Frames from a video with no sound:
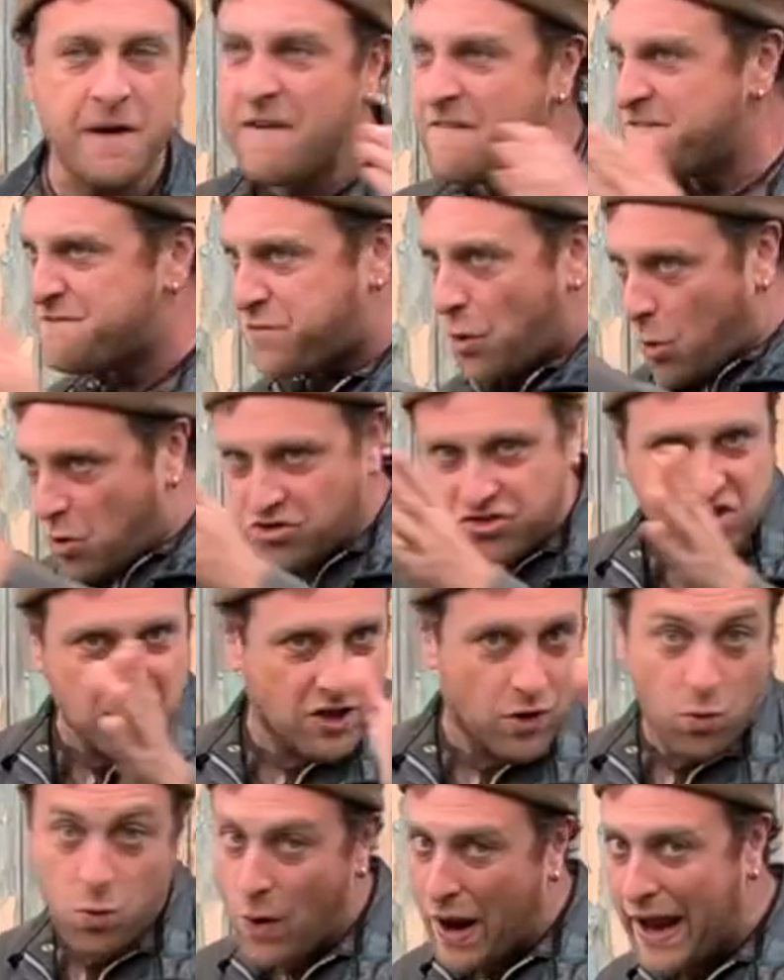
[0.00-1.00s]
forcing
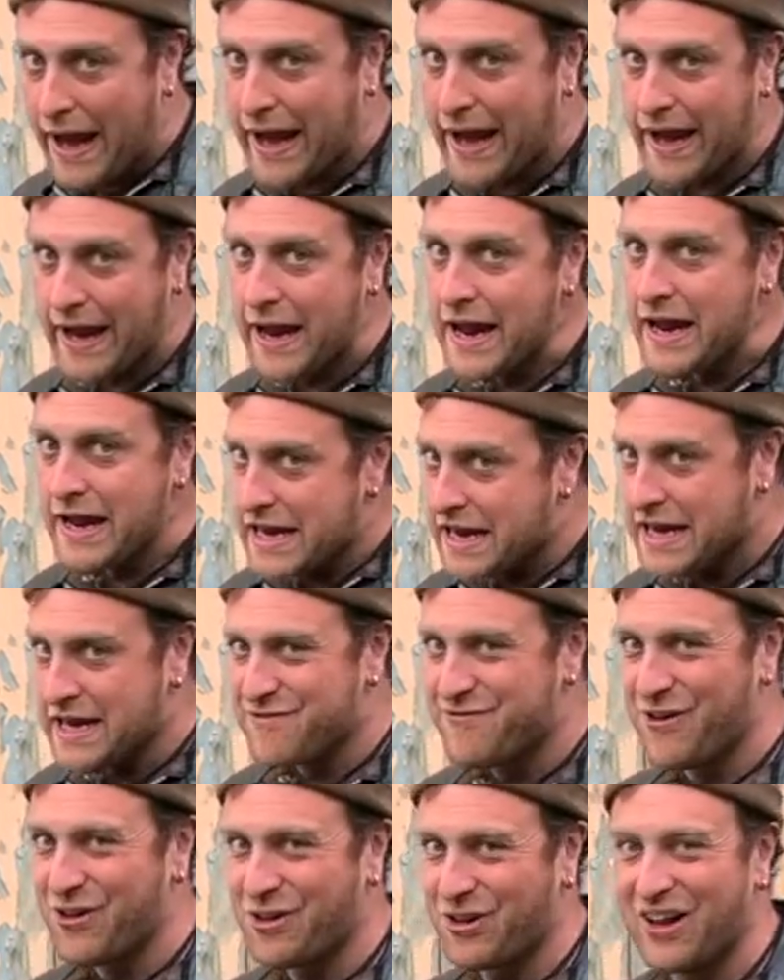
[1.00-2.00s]
away
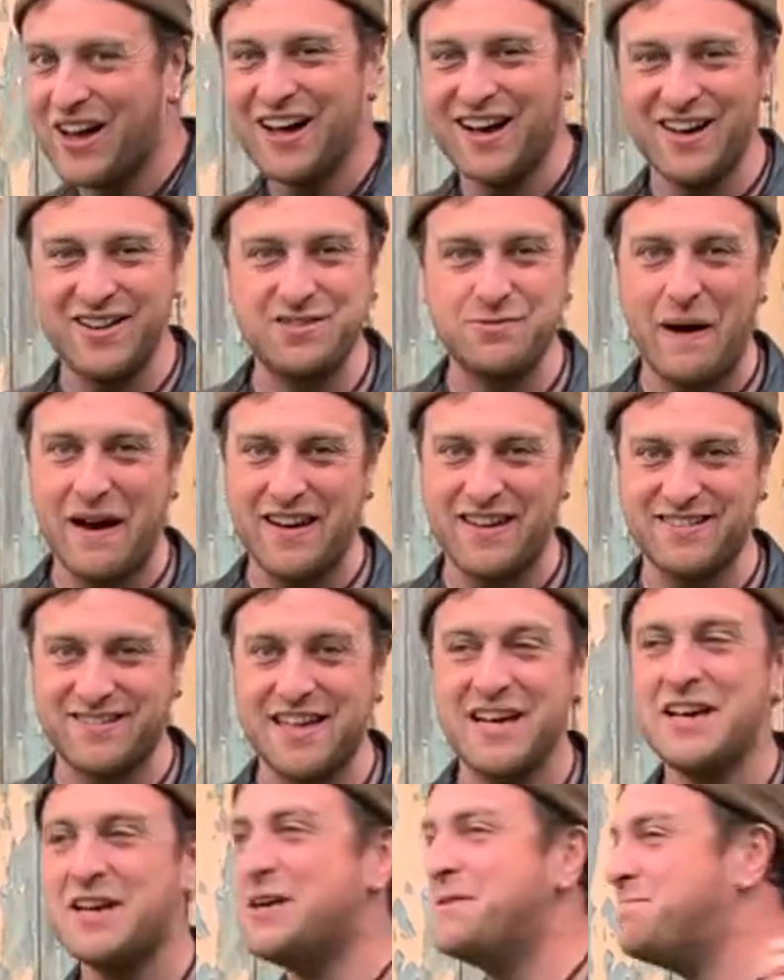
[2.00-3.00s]
evil as well as
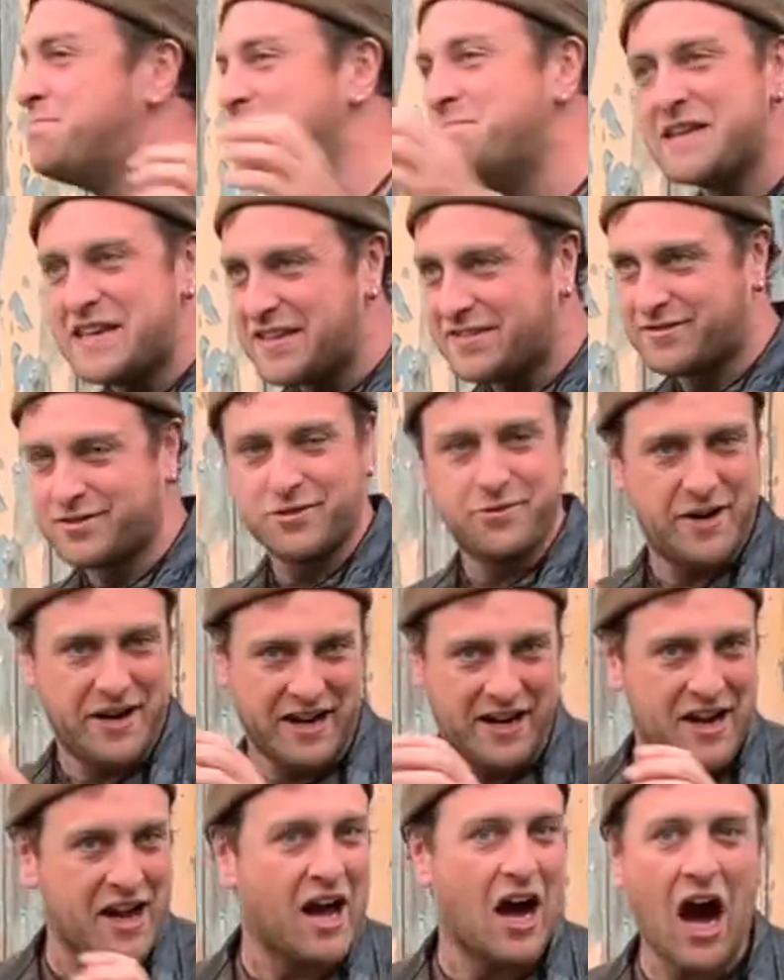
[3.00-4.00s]

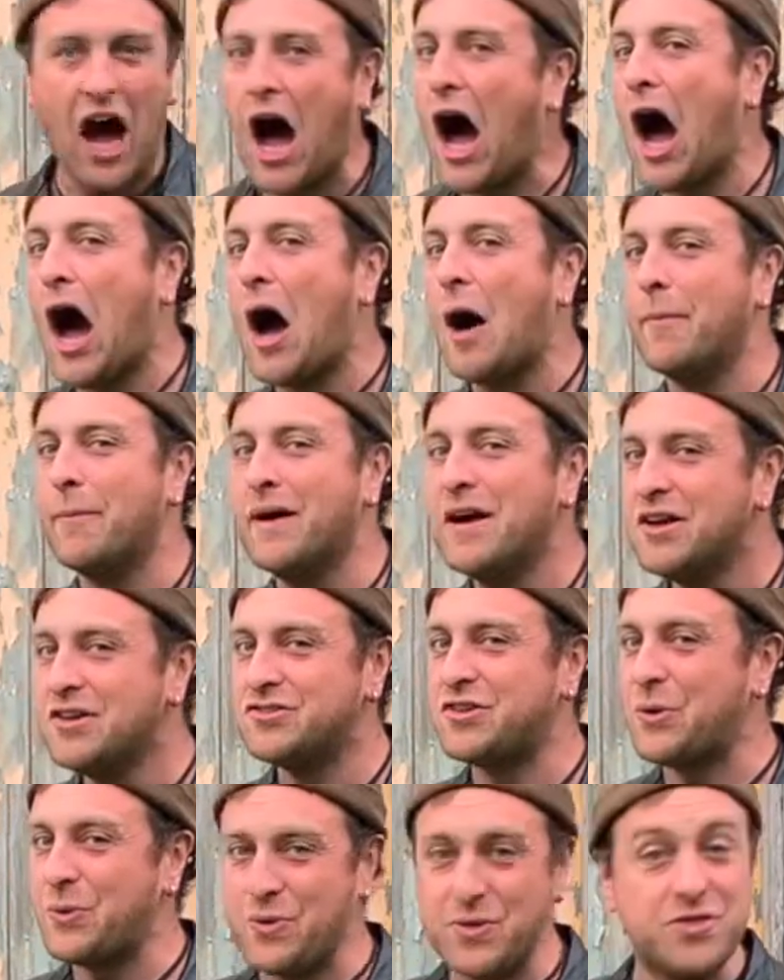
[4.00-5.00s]
administering harm.
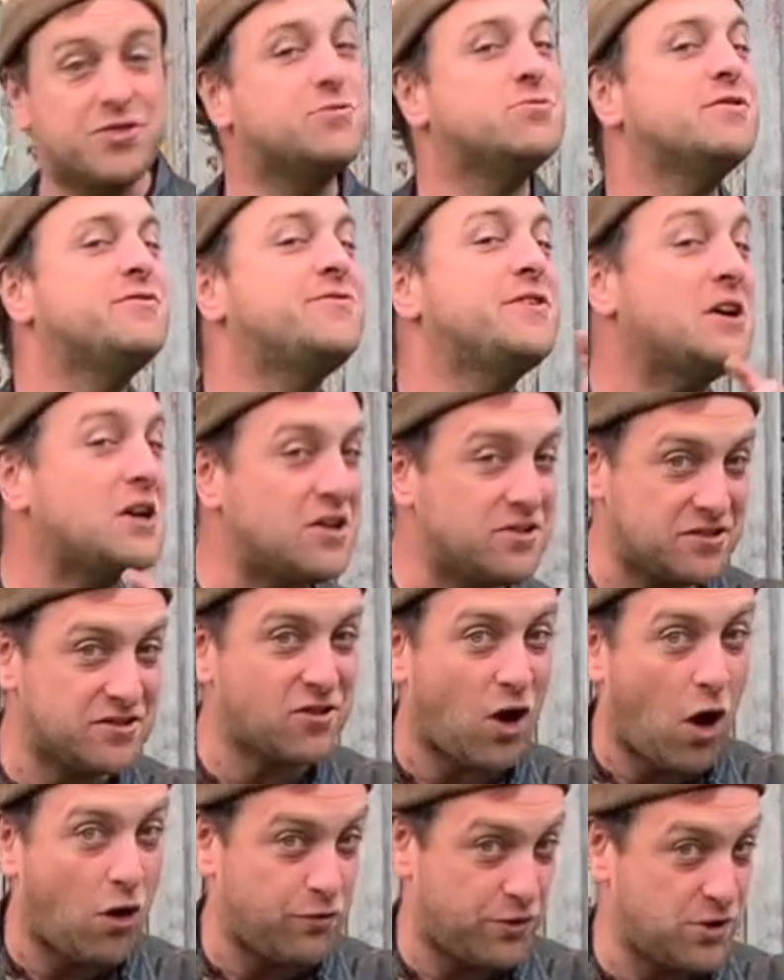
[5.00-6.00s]
So the reverse is
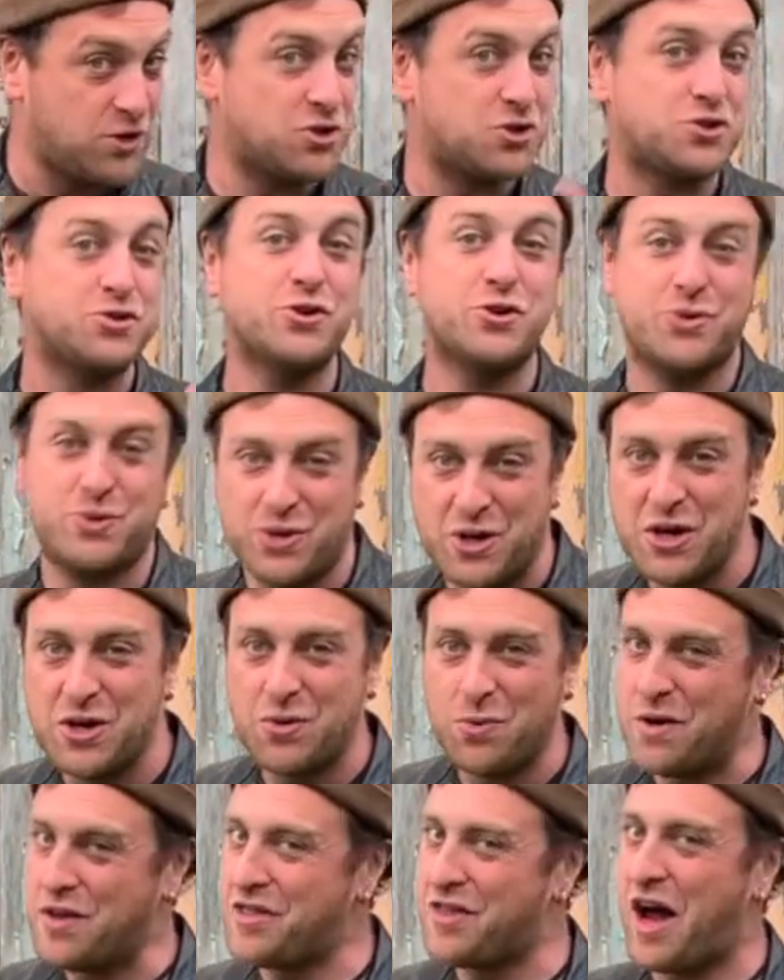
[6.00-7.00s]
often true
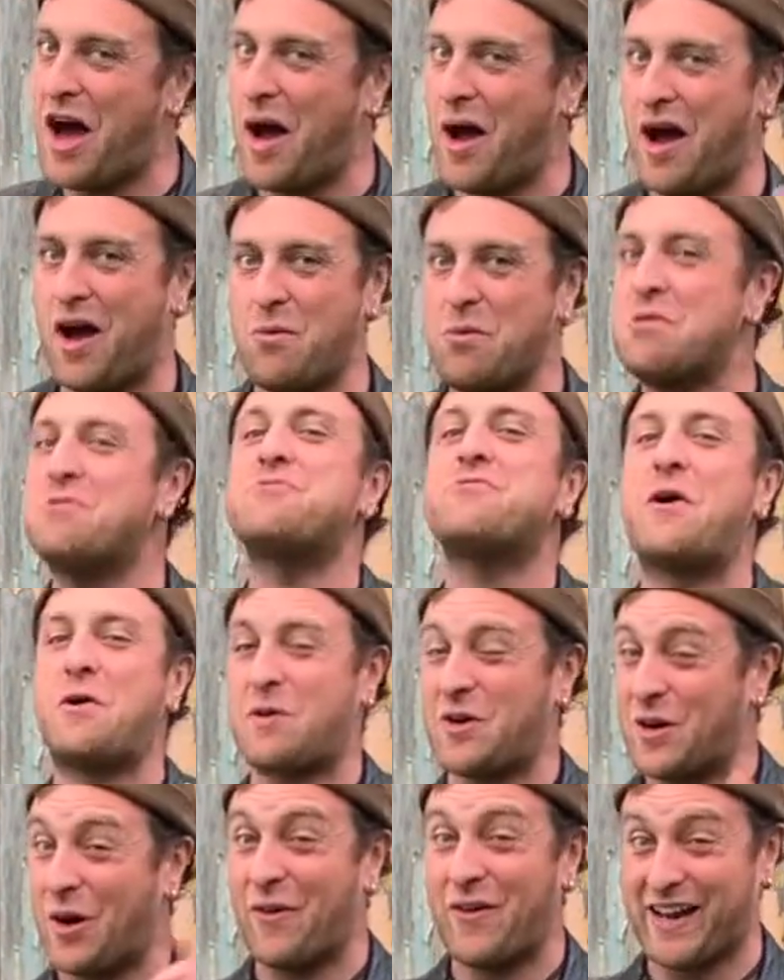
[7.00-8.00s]
with
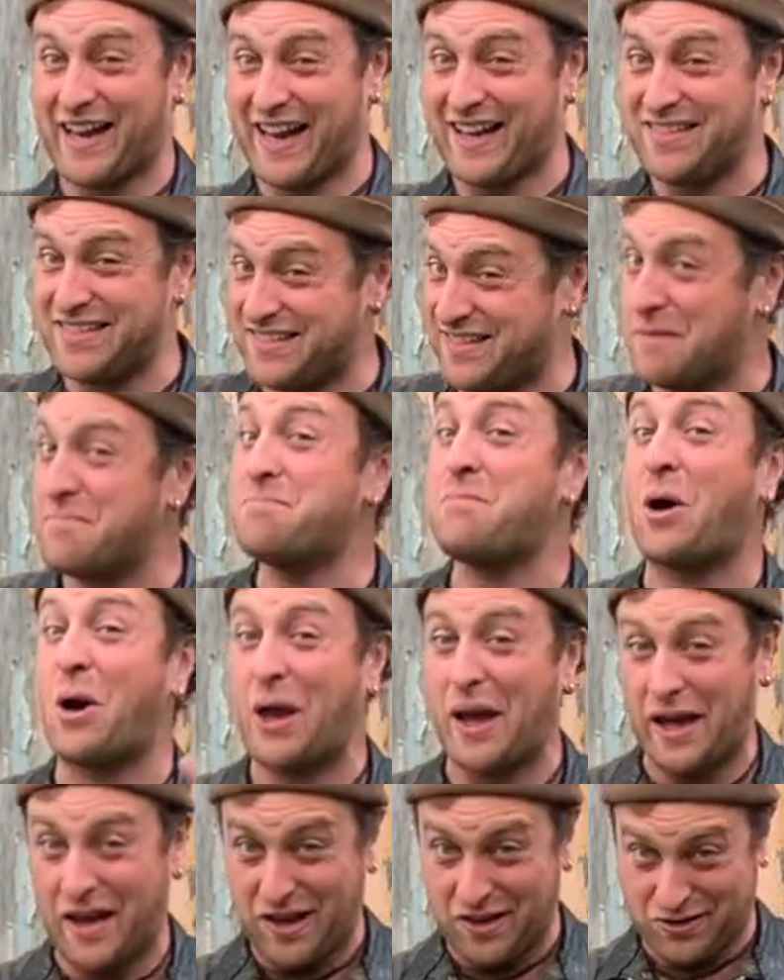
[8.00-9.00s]
folkloric and
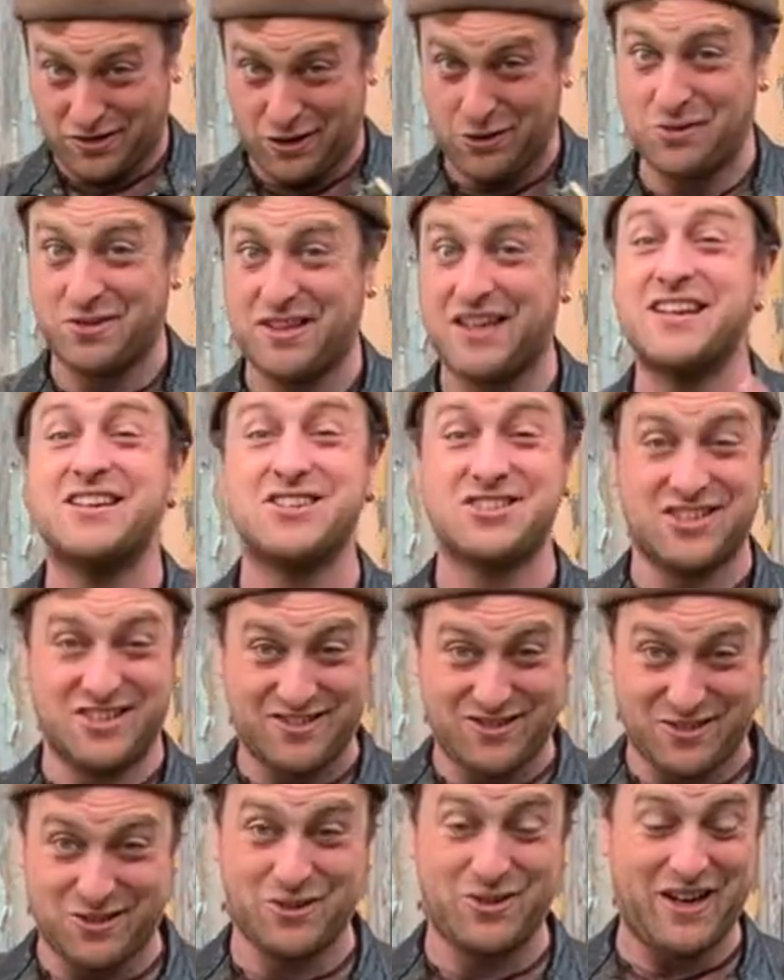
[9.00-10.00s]
symbolic
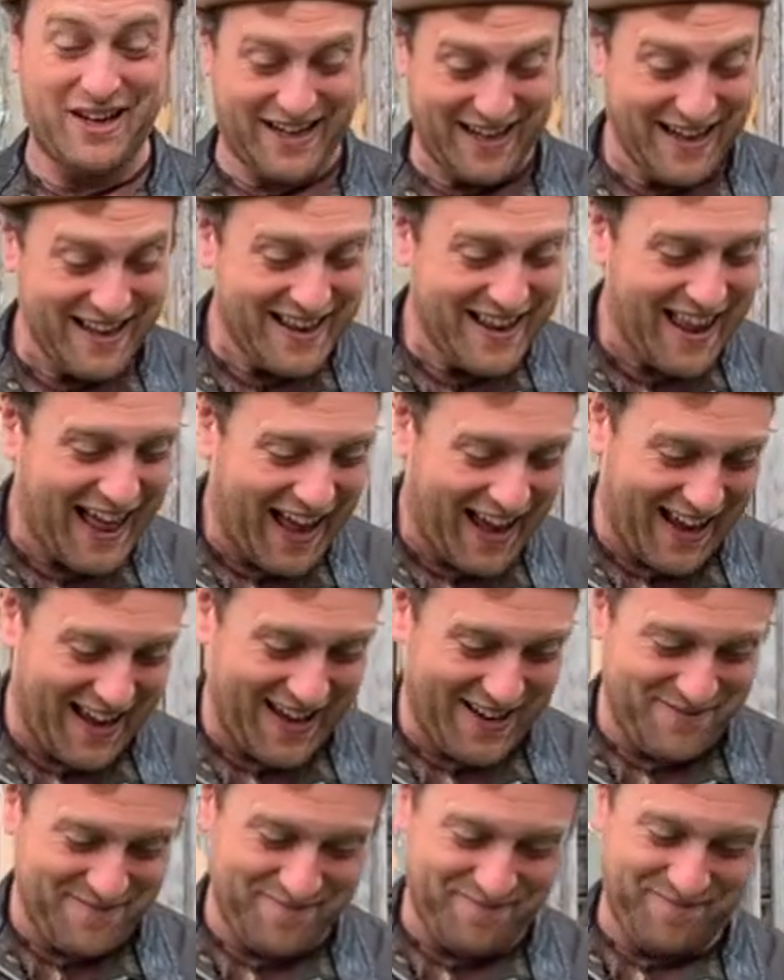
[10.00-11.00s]
associations. All right.
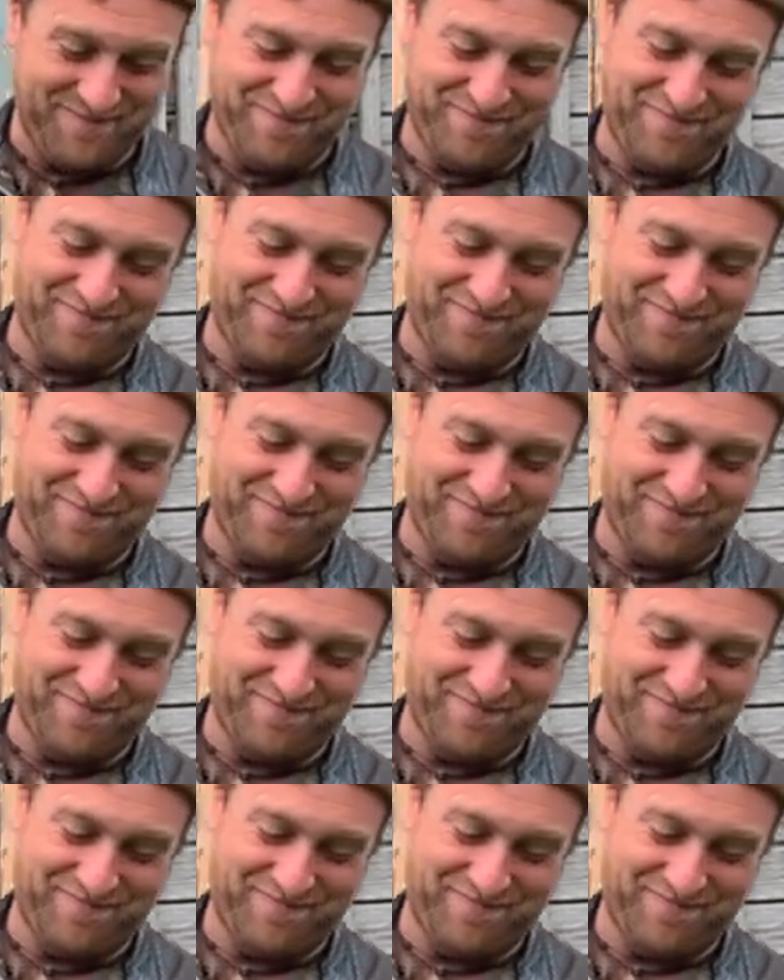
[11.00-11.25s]
Can